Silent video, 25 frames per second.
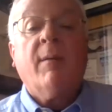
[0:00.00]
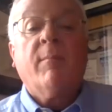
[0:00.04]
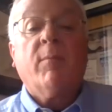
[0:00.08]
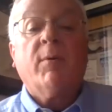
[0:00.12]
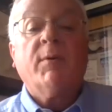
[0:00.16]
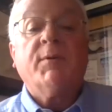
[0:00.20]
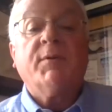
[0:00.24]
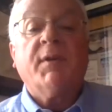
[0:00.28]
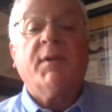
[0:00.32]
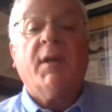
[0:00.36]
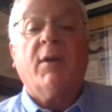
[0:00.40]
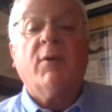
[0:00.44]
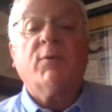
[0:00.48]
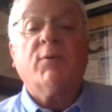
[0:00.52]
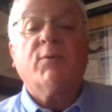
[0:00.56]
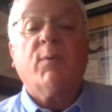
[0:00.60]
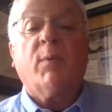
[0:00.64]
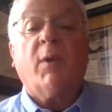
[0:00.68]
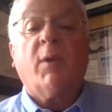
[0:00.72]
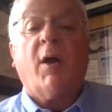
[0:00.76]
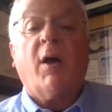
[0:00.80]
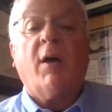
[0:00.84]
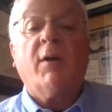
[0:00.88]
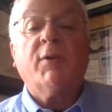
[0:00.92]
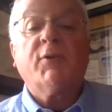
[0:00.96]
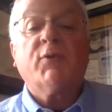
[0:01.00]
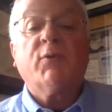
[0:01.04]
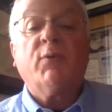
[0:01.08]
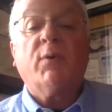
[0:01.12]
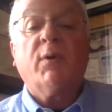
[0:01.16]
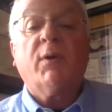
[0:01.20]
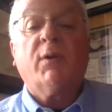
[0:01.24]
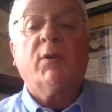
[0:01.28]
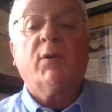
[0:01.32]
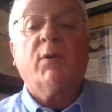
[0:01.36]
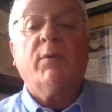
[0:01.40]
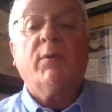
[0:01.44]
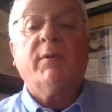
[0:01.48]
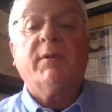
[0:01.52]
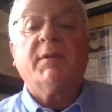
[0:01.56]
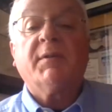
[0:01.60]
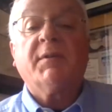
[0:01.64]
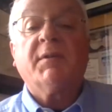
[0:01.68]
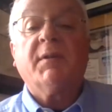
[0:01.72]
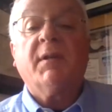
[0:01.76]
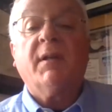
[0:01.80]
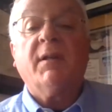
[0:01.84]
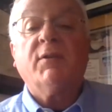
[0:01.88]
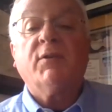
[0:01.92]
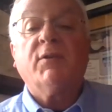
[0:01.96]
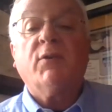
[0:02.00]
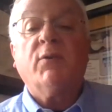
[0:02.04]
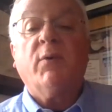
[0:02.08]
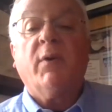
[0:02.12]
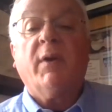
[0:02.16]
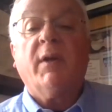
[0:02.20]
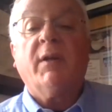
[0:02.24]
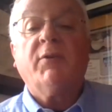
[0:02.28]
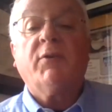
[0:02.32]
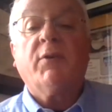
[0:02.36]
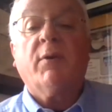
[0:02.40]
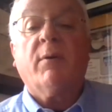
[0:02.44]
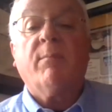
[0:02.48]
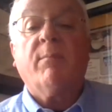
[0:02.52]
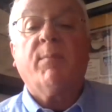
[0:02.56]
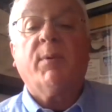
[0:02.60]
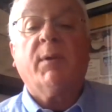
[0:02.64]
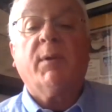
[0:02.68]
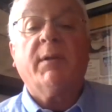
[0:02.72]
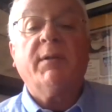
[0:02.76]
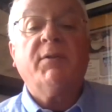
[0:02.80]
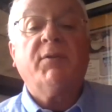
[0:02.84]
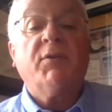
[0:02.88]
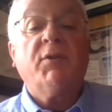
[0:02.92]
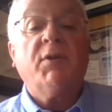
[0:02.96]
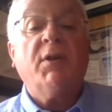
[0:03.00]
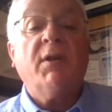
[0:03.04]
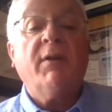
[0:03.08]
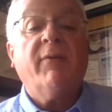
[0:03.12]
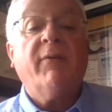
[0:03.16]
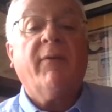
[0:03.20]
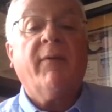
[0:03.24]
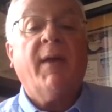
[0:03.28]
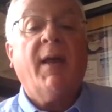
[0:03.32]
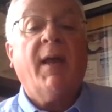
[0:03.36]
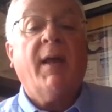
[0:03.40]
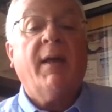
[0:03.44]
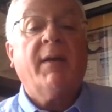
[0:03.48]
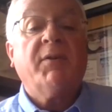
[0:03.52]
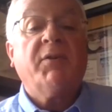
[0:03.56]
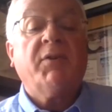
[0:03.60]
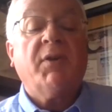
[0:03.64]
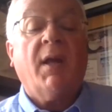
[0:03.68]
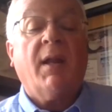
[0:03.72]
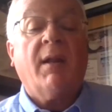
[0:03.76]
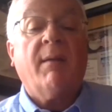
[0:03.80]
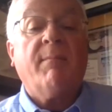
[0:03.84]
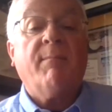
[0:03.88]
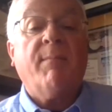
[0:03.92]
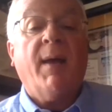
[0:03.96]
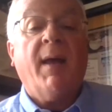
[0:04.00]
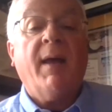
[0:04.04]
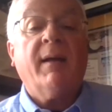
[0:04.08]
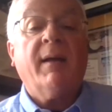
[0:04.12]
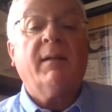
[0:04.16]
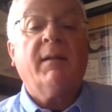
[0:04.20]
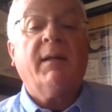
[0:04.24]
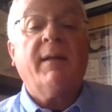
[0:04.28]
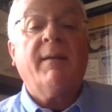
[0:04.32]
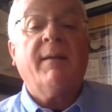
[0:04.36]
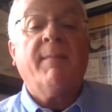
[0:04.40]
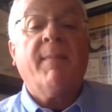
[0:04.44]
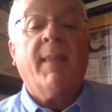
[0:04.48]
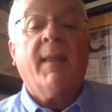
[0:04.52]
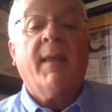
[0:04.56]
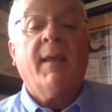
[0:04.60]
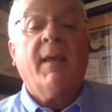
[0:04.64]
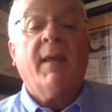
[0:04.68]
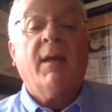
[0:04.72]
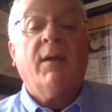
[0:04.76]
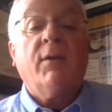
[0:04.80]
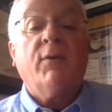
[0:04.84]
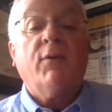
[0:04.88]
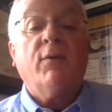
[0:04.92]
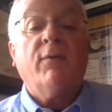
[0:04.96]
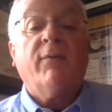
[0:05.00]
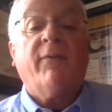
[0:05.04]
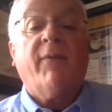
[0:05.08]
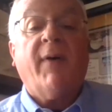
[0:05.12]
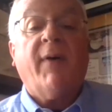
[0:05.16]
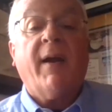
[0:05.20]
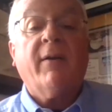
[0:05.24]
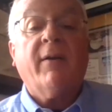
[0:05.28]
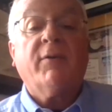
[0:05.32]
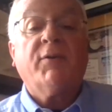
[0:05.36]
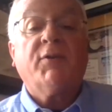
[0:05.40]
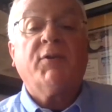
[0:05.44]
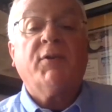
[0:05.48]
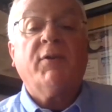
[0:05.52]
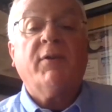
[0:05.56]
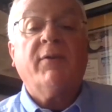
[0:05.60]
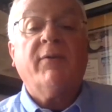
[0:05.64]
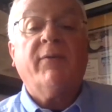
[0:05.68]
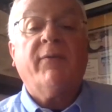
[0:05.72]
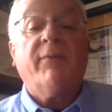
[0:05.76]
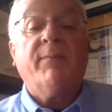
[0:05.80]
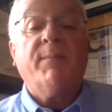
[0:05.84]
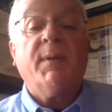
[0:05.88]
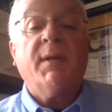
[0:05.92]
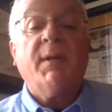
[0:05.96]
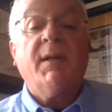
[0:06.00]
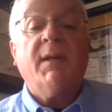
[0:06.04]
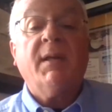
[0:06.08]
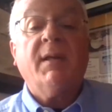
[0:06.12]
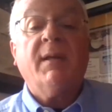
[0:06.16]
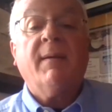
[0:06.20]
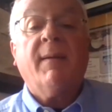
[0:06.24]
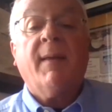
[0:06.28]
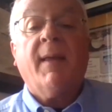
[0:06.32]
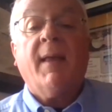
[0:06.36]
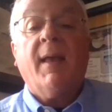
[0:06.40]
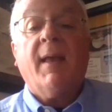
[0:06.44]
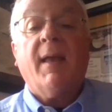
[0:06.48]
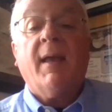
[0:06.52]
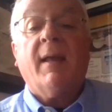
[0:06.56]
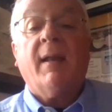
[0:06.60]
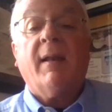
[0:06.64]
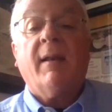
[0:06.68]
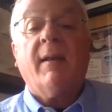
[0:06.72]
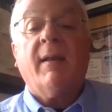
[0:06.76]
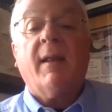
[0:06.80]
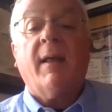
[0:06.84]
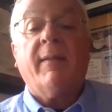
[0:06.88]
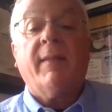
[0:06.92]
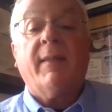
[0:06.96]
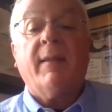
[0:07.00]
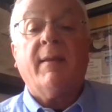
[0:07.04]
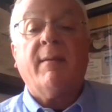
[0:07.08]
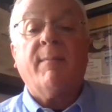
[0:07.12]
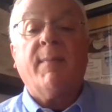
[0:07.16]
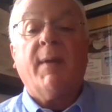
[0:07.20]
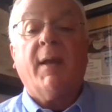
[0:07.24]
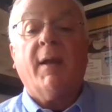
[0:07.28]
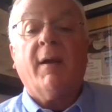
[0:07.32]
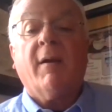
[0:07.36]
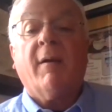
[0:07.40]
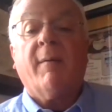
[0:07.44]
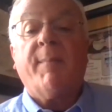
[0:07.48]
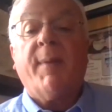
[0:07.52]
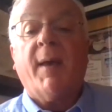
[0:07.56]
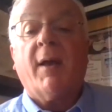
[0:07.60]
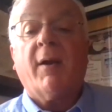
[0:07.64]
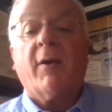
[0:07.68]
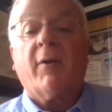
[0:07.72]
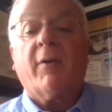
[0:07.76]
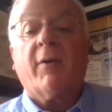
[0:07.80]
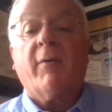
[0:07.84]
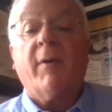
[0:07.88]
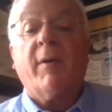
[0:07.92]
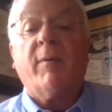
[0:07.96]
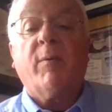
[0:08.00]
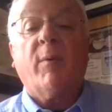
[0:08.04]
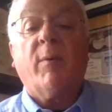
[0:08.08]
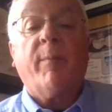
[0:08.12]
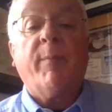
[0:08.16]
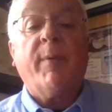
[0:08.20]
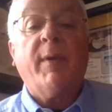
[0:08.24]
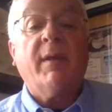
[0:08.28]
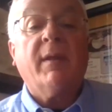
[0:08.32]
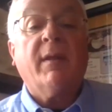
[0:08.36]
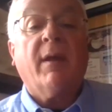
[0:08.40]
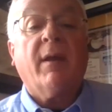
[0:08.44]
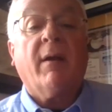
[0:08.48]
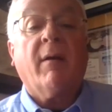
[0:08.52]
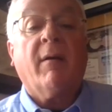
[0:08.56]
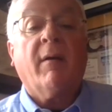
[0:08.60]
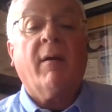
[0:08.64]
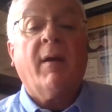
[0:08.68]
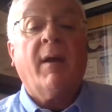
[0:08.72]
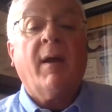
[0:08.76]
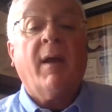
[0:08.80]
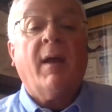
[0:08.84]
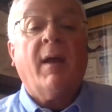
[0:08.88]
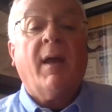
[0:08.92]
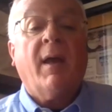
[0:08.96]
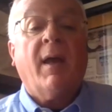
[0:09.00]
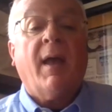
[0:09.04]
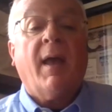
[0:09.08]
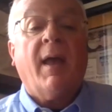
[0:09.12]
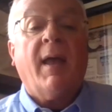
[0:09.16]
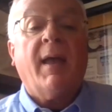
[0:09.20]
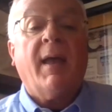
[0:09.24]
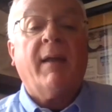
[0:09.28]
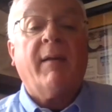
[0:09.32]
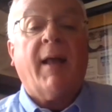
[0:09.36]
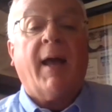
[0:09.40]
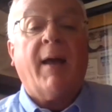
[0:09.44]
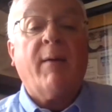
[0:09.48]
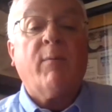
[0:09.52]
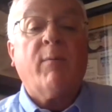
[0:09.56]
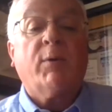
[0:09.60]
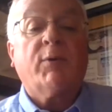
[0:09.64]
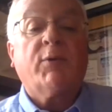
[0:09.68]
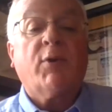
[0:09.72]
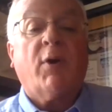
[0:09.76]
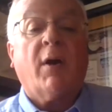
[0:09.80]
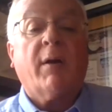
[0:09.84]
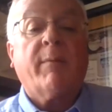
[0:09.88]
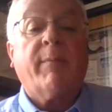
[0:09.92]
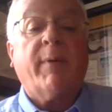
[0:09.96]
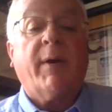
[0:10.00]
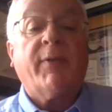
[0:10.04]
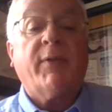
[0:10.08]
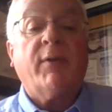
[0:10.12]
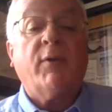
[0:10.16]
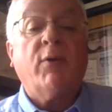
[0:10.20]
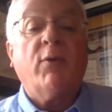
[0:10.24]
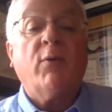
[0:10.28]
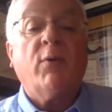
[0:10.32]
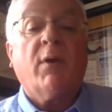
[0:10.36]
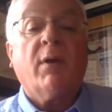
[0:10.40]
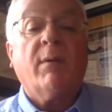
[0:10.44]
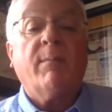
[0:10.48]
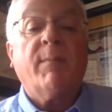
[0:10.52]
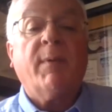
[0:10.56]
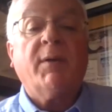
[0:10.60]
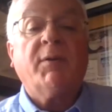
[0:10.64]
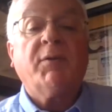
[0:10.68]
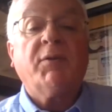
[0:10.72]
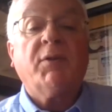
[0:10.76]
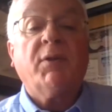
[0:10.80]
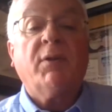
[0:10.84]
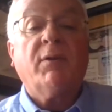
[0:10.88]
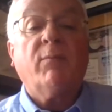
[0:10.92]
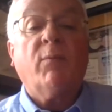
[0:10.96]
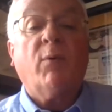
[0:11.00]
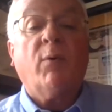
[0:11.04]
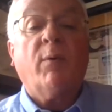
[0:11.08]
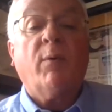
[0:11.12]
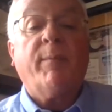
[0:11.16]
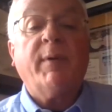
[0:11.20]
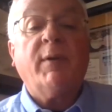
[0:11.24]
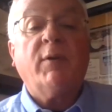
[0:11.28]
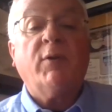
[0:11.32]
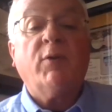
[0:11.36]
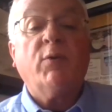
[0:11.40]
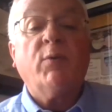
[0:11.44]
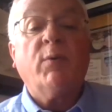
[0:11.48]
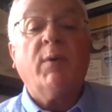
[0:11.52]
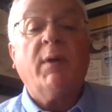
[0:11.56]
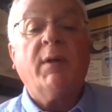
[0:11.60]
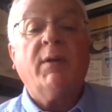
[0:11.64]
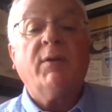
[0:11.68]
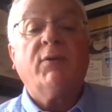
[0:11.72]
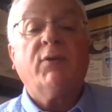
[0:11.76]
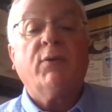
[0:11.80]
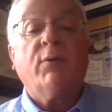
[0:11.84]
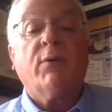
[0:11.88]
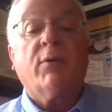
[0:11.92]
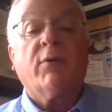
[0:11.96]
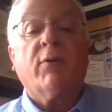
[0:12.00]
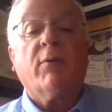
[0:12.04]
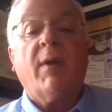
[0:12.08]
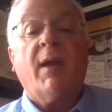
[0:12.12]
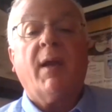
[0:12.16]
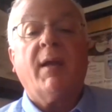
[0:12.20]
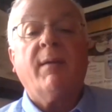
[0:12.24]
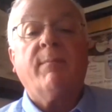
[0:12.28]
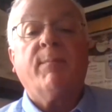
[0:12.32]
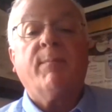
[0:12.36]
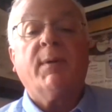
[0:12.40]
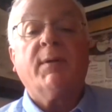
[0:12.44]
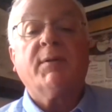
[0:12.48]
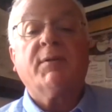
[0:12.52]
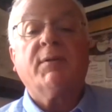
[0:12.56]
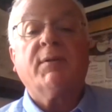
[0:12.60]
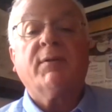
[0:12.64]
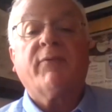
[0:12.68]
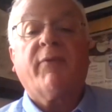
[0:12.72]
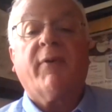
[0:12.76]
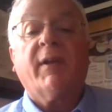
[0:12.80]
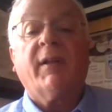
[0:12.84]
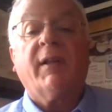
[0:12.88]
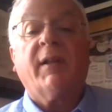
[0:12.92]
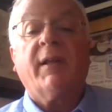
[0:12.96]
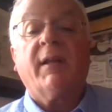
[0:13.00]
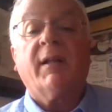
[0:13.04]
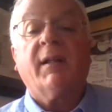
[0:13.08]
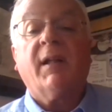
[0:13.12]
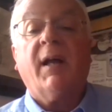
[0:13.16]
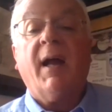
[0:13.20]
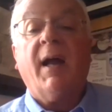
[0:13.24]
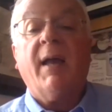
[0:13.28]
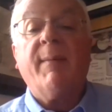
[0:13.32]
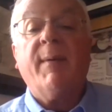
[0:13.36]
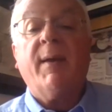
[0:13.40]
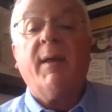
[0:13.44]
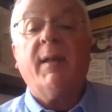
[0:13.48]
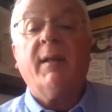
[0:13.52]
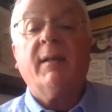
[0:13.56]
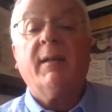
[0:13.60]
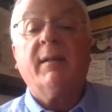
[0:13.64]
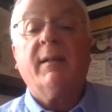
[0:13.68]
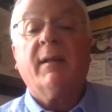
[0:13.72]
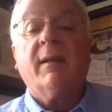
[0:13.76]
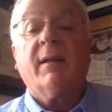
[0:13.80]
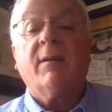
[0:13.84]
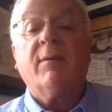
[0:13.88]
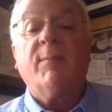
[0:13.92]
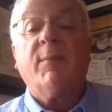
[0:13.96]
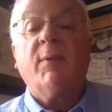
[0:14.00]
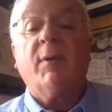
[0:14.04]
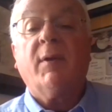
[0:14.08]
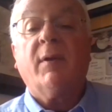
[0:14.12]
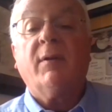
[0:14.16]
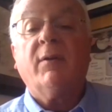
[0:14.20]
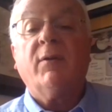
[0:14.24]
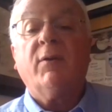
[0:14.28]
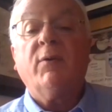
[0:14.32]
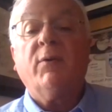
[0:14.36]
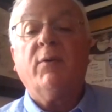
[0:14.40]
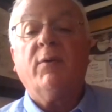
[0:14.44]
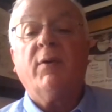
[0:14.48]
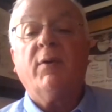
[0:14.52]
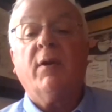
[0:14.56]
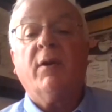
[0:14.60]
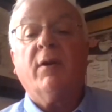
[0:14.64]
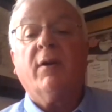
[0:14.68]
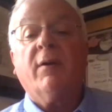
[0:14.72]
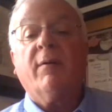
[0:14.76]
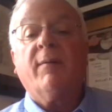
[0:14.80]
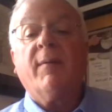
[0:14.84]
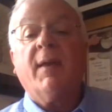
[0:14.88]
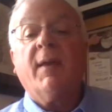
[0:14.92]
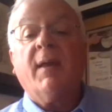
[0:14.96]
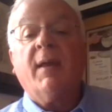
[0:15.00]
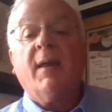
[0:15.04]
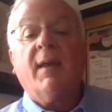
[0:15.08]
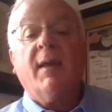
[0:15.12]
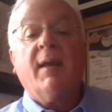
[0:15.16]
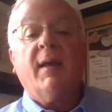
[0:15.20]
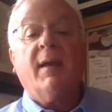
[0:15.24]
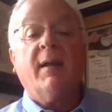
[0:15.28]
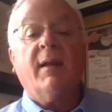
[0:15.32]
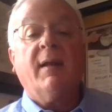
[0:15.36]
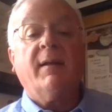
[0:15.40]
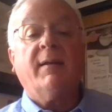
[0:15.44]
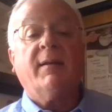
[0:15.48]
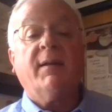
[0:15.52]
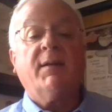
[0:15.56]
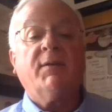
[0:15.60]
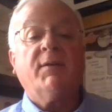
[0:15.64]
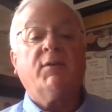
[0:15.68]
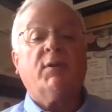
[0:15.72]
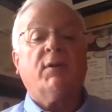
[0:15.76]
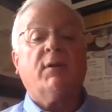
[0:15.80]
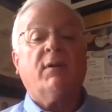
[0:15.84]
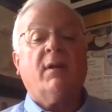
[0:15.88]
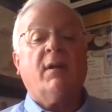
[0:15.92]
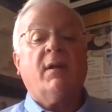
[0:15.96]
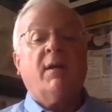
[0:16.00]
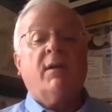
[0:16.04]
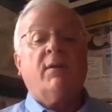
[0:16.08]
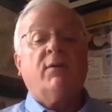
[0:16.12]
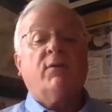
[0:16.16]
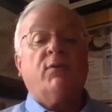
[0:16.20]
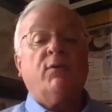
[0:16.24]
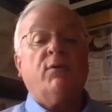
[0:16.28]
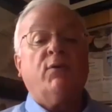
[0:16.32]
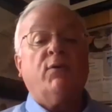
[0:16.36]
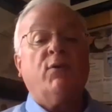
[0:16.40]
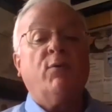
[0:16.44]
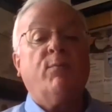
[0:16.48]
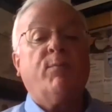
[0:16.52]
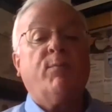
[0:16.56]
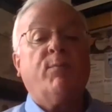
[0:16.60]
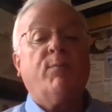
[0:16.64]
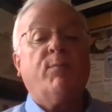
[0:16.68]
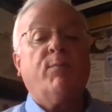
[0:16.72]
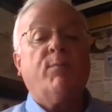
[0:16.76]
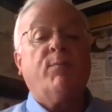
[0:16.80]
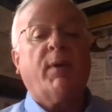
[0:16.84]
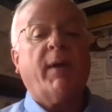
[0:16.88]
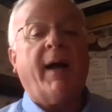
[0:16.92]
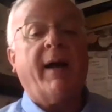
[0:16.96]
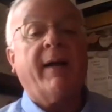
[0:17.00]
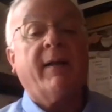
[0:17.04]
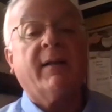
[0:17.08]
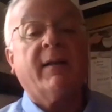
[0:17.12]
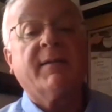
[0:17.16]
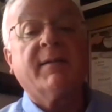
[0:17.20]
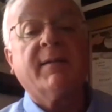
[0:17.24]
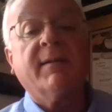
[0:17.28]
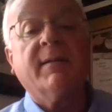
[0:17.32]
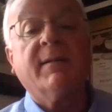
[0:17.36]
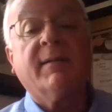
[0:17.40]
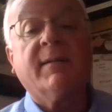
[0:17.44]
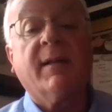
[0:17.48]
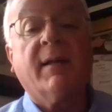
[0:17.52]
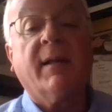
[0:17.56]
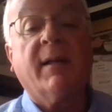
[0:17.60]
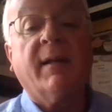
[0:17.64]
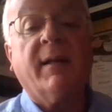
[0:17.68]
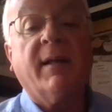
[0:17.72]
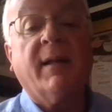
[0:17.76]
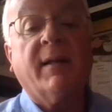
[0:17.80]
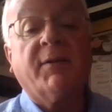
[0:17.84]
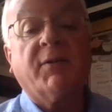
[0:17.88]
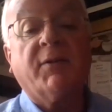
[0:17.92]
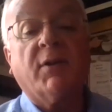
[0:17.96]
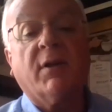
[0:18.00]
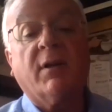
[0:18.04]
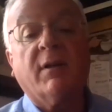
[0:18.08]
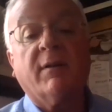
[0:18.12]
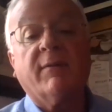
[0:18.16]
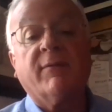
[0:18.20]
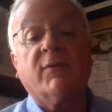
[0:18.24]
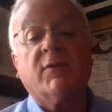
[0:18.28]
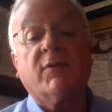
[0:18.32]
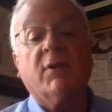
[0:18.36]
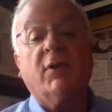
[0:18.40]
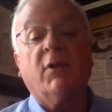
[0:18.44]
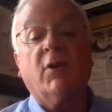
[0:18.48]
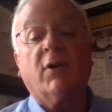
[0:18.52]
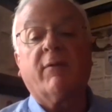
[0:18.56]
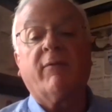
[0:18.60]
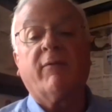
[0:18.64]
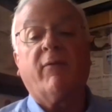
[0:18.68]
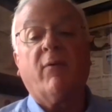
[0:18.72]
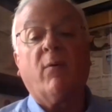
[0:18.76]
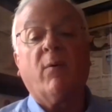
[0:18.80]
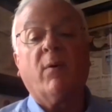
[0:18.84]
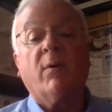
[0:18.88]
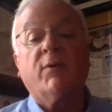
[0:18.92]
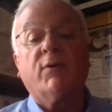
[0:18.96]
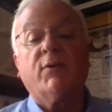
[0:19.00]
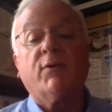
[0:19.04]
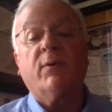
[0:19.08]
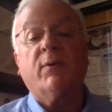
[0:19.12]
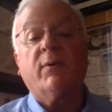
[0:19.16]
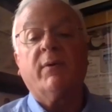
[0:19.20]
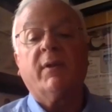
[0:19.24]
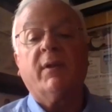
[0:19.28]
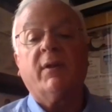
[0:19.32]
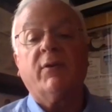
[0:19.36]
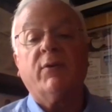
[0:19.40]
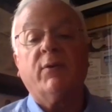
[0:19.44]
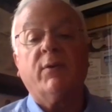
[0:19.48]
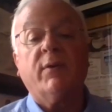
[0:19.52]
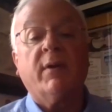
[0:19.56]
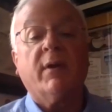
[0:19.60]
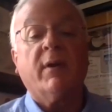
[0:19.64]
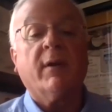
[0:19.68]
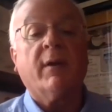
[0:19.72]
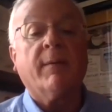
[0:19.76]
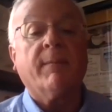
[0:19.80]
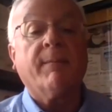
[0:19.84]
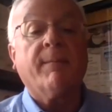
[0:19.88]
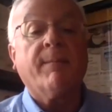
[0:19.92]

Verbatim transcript: Presenters will also include the city's new interim police chief, Shannon Bagley, new fire chief, Beatty, and the mayor of Battle Creek will be there. And I will talk about the new commission we'll be doing to create business-friendly climate in the new year, in addition to new policies and initiatives to look forward in the new year.